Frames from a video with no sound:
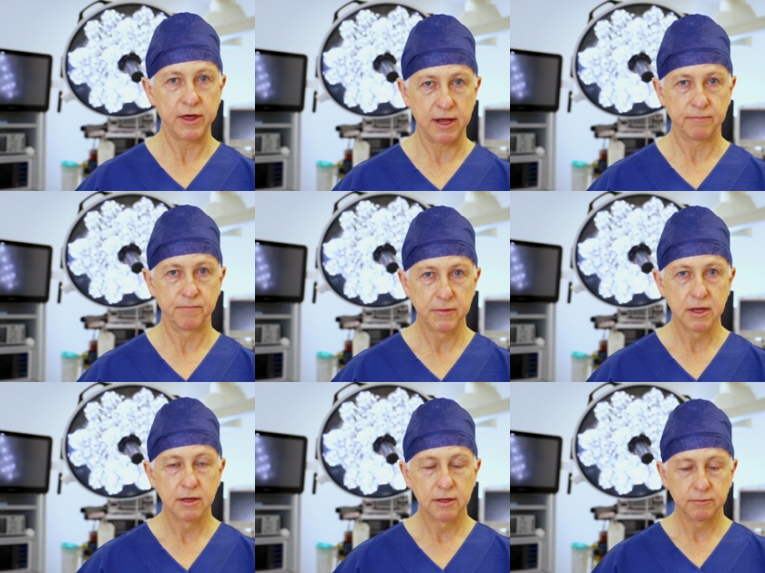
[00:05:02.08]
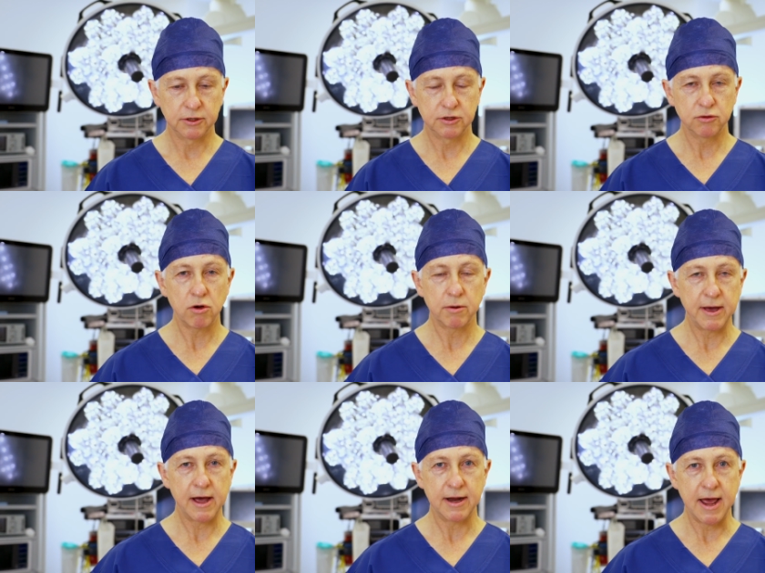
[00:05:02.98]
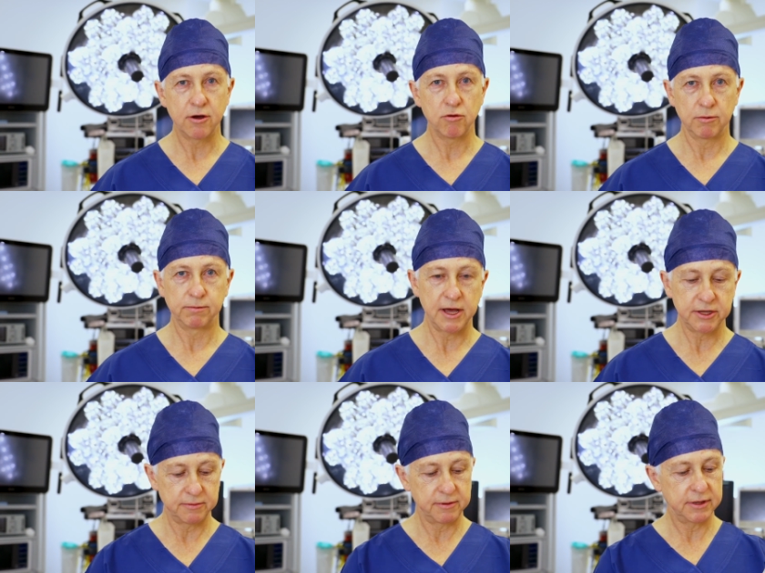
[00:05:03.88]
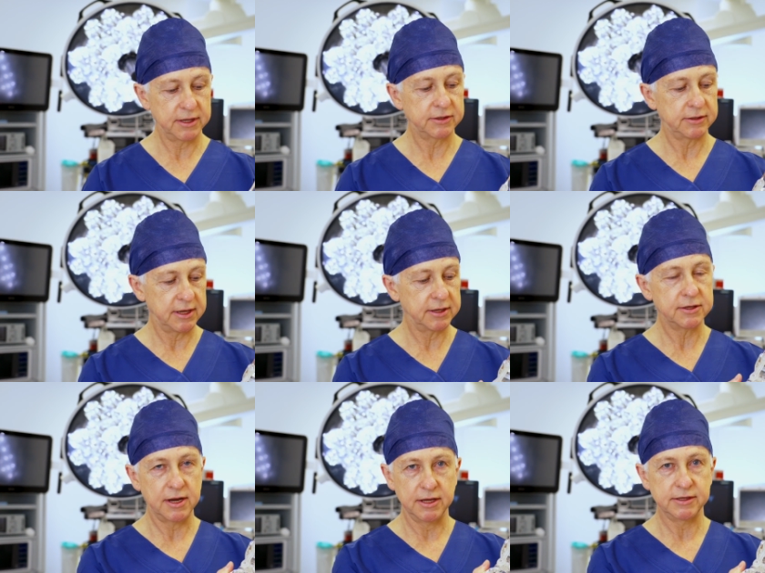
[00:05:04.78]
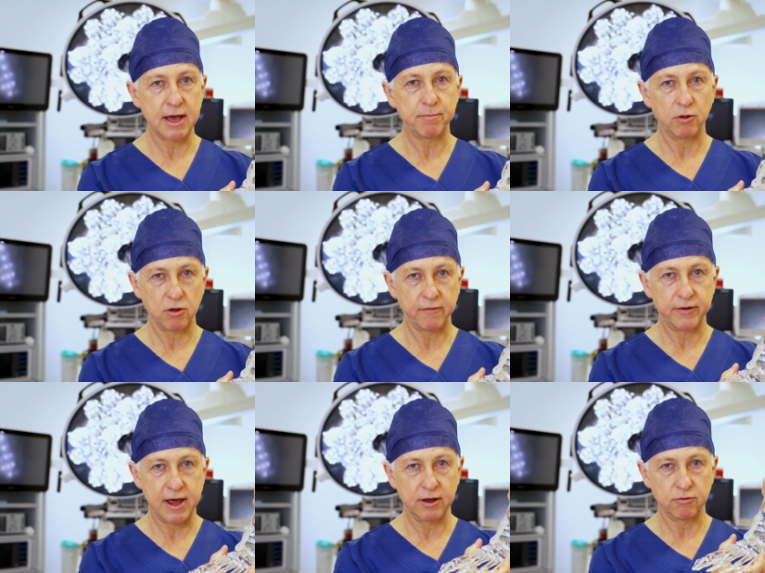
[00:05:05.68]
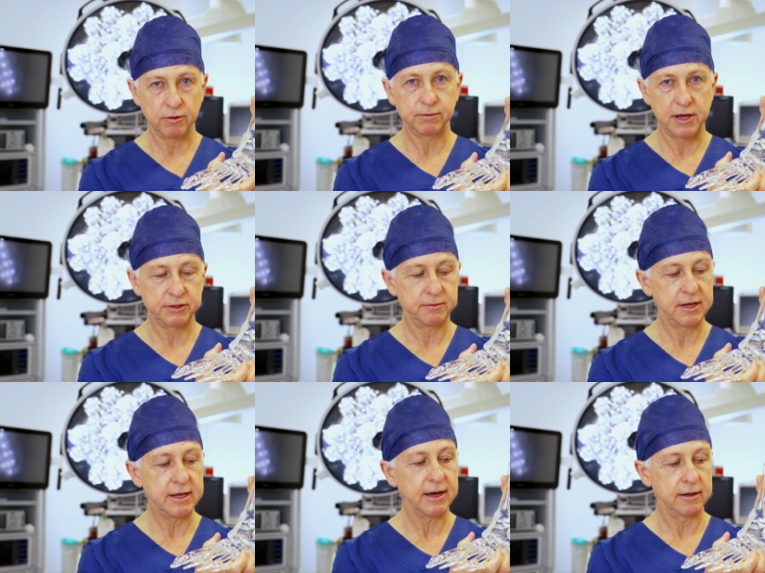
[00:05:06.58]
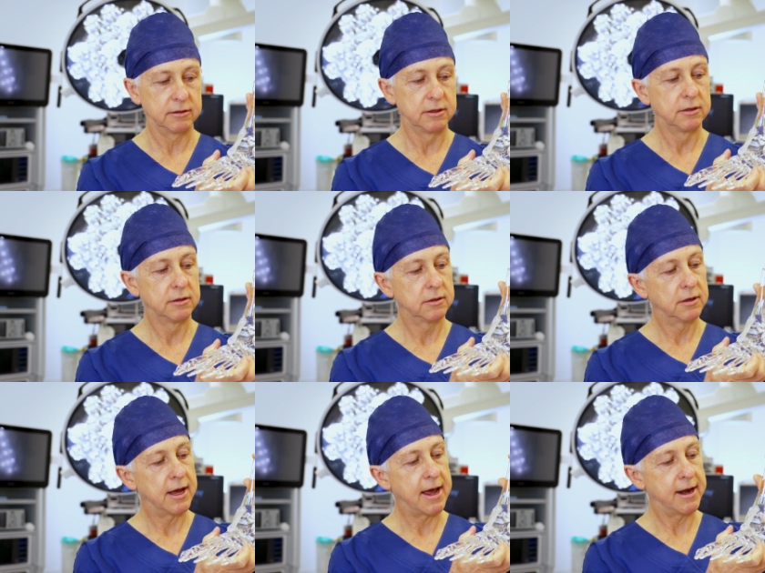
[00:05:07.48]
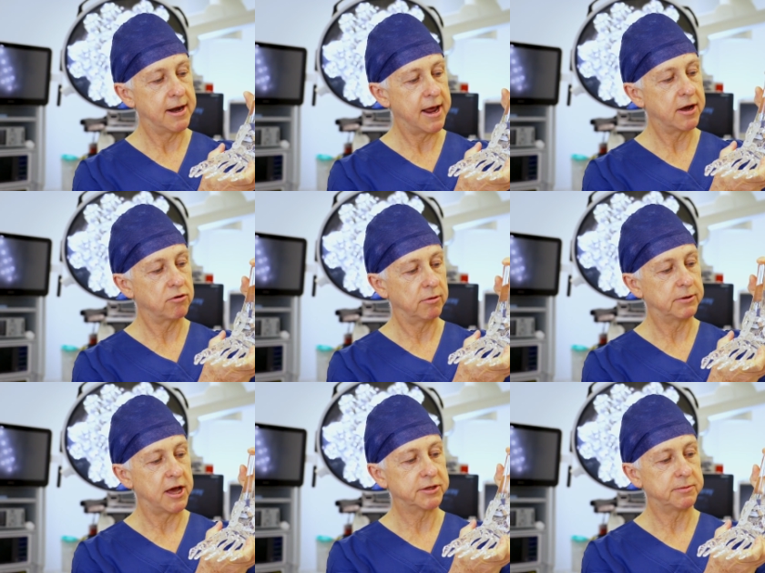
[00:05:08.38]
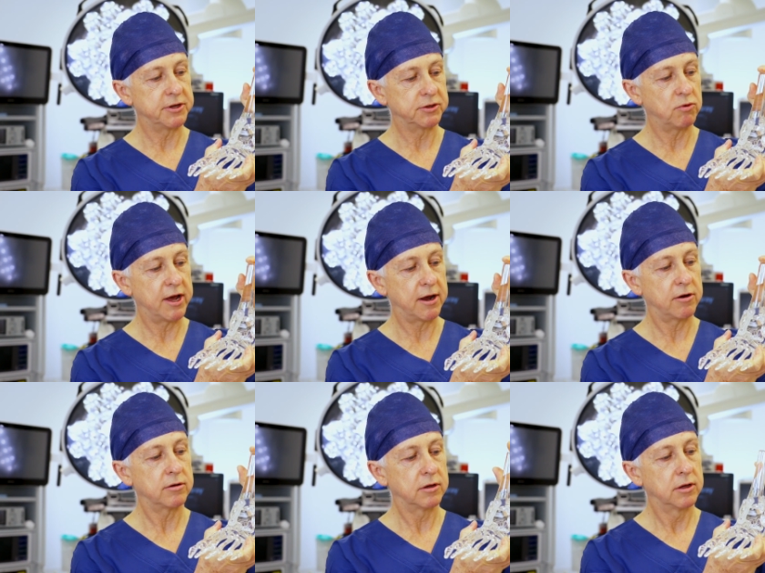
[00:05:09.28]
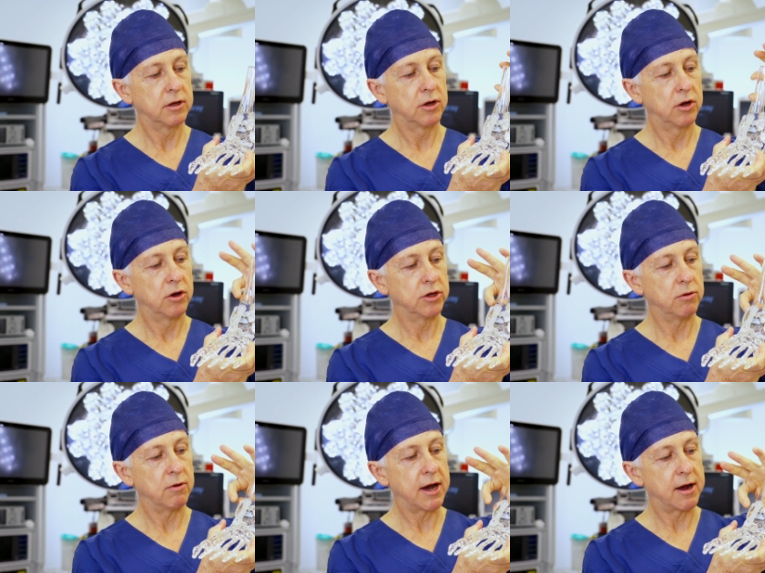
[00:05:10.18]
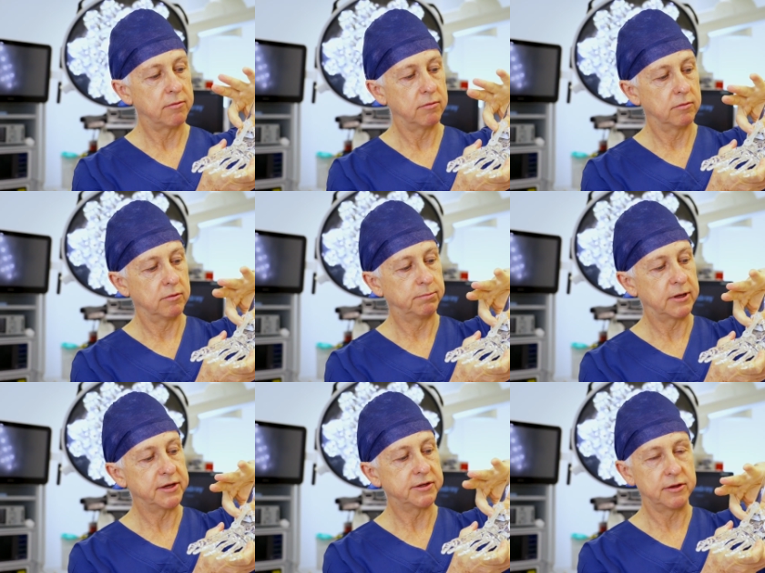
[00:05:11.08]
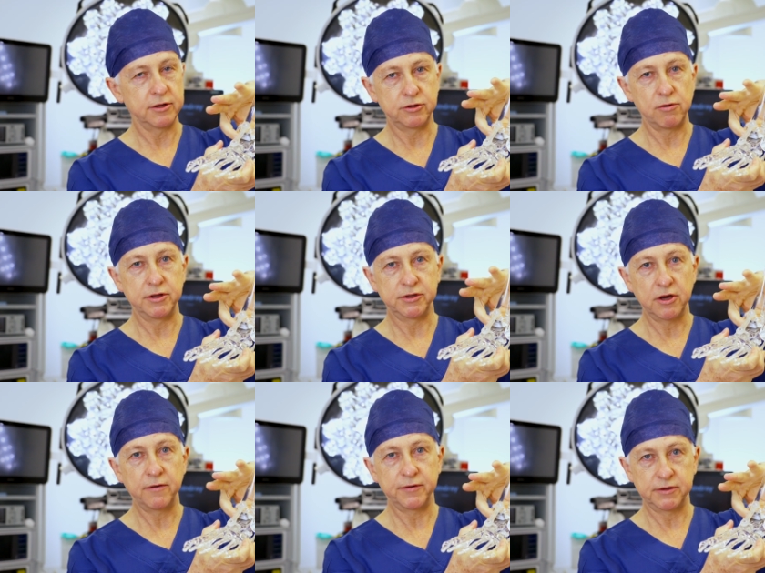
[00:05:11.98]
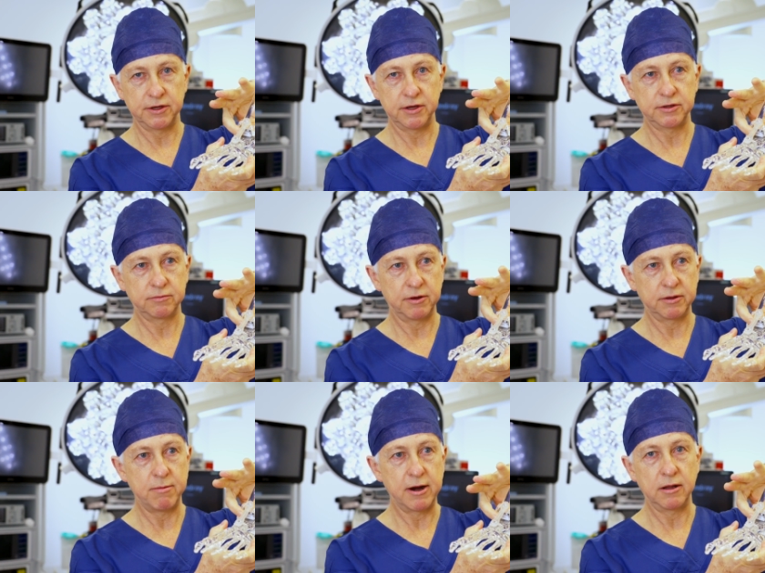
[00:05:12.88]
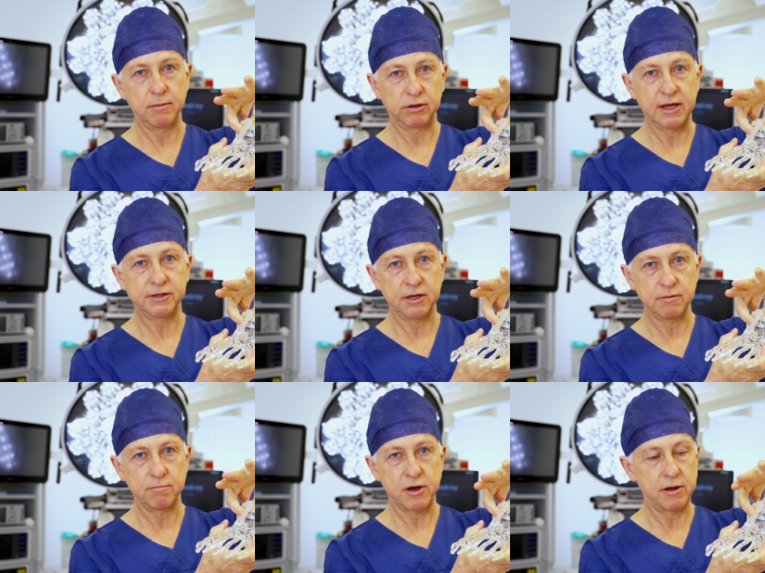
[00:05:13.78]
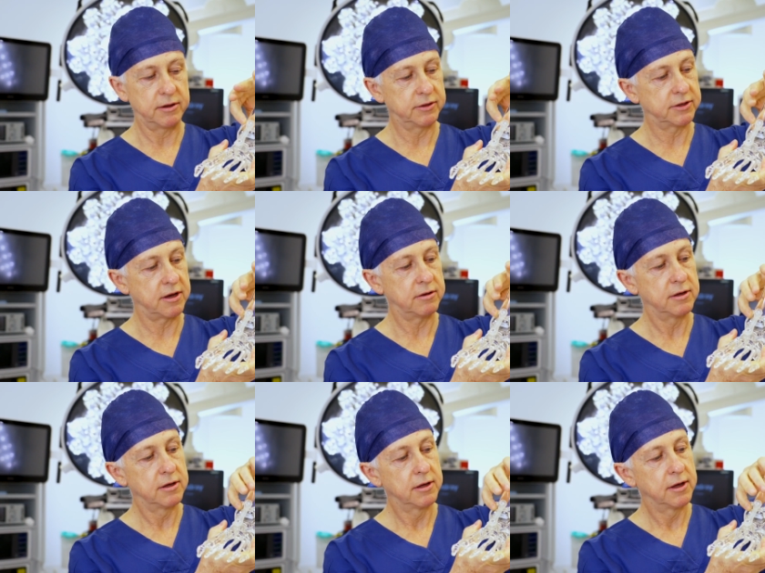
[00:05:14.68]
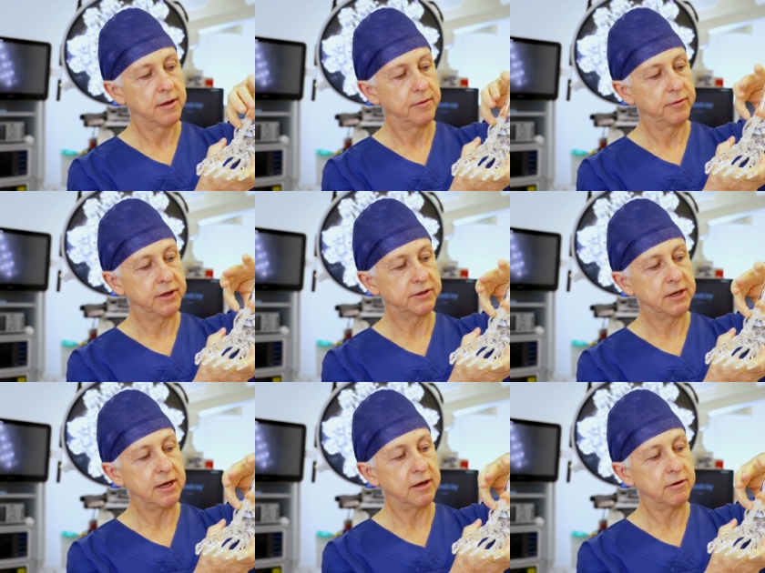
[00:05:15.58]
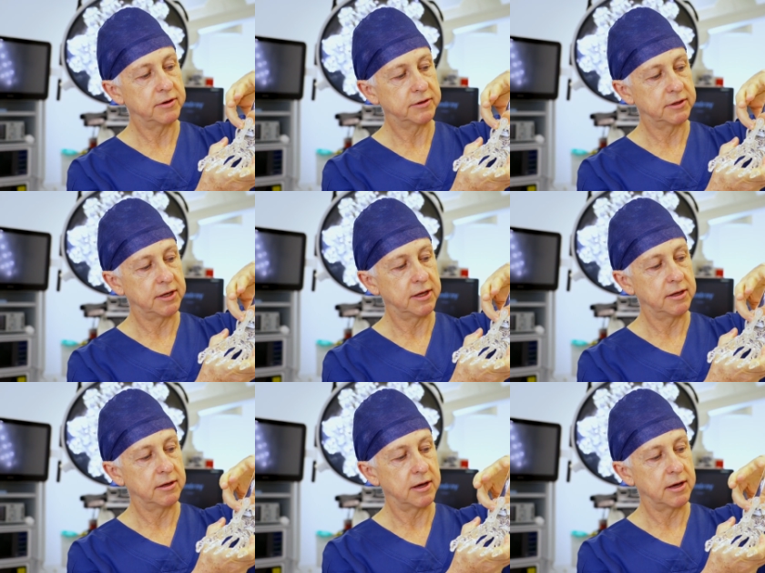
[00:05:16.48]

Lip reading: that. To talk about ankle replacement, this is an example of an ankle replacement here. And an ankle replacement is where you are replacing the joint surfaces with metal and plastic components. So this here is the